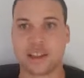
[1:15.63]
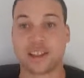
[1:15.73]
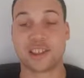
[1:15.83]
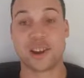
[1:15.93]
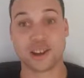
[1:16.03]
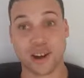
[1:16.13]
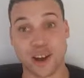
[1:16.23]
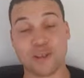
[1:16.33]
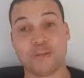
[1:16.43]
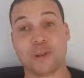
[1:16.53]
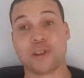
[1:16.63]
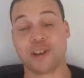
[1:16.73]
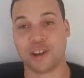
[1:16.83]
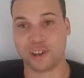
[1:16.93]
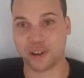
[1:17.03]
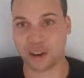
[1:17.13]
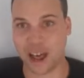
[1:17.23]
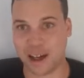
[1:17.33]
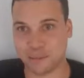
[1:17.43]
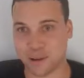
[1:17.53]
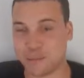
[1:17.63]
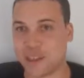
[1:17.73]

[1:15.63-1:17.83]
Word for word: Sucker was a good album.